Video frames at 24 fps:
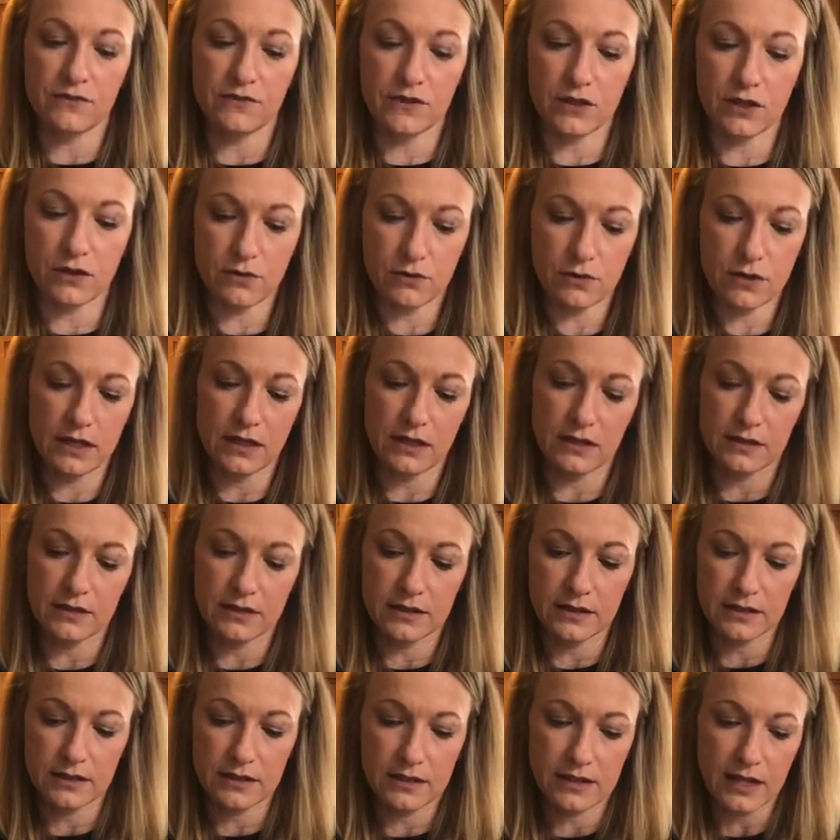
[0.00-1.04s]
degrees
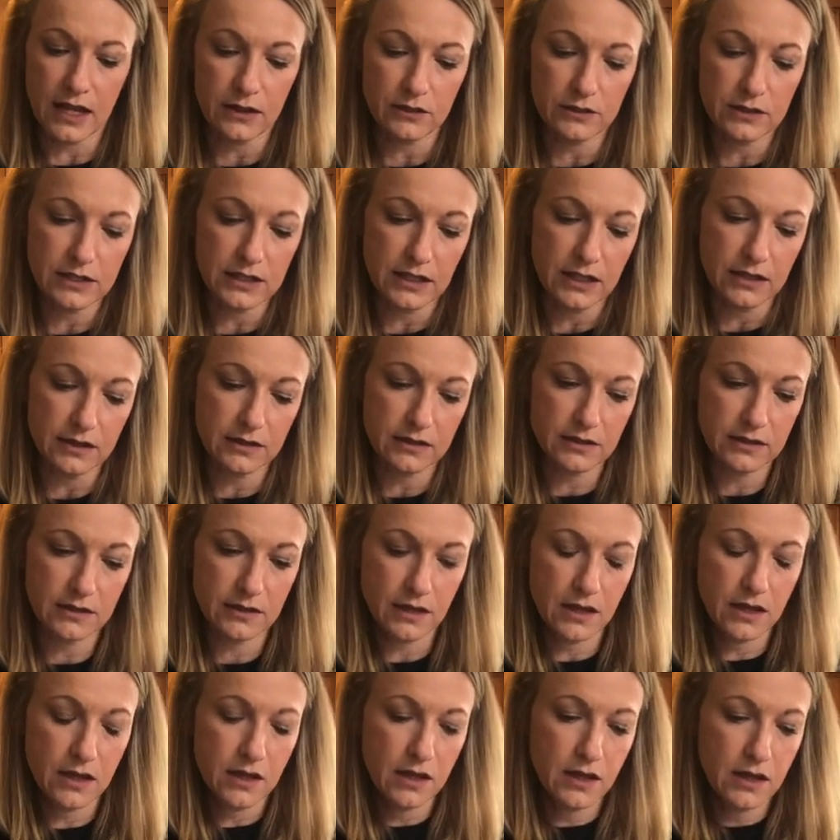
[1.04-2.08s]
Celsius.
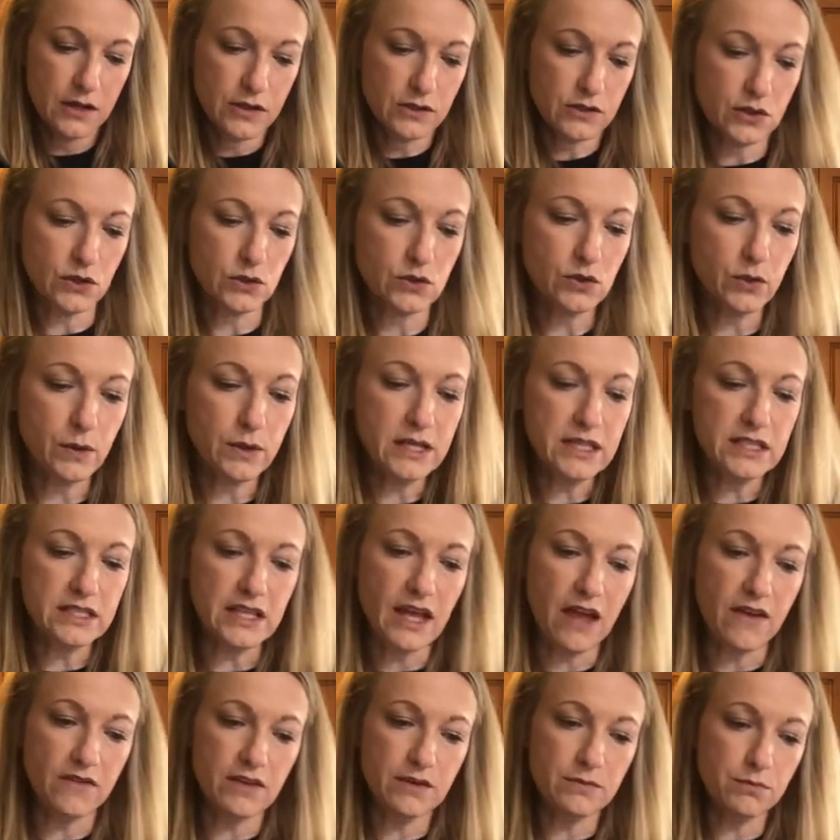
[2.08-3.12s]
So
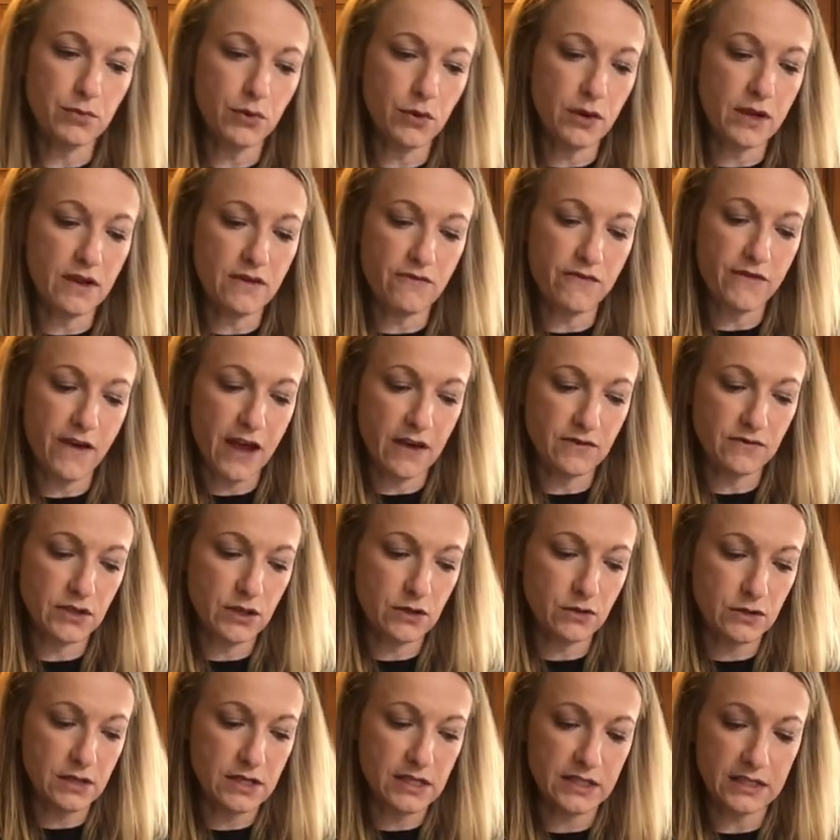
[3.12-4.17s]
27.5
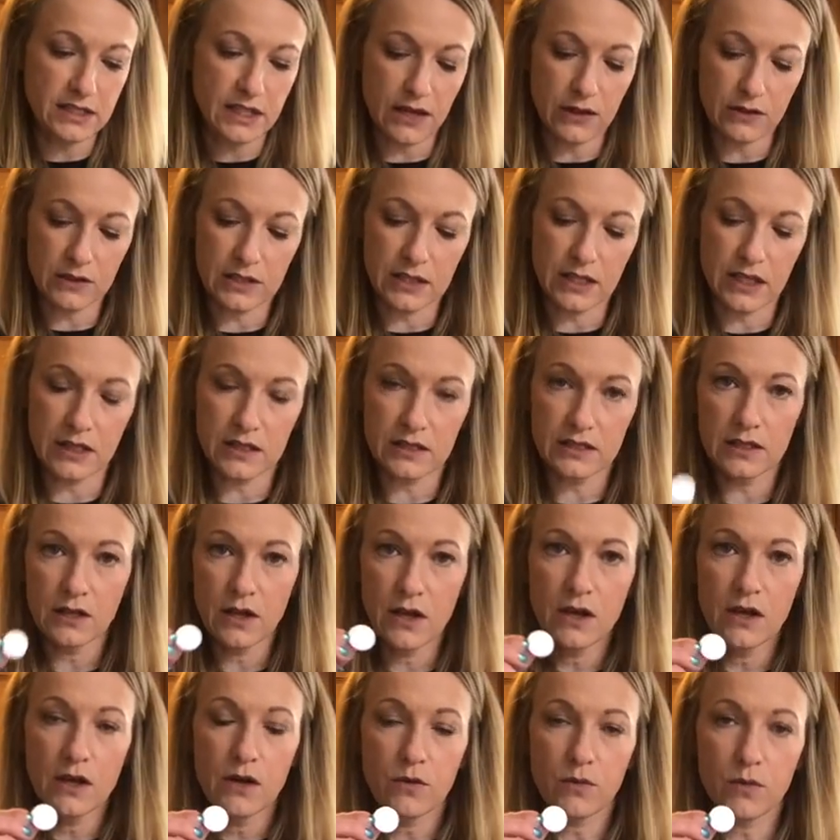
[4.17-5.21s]
degrees Celsius.
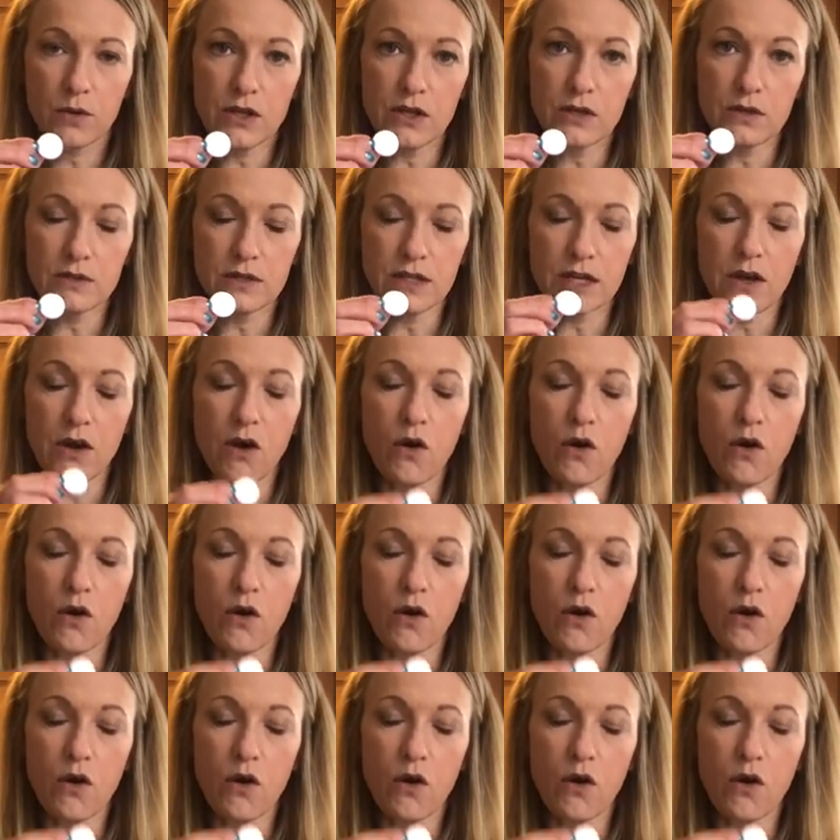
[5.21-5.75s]
We're using a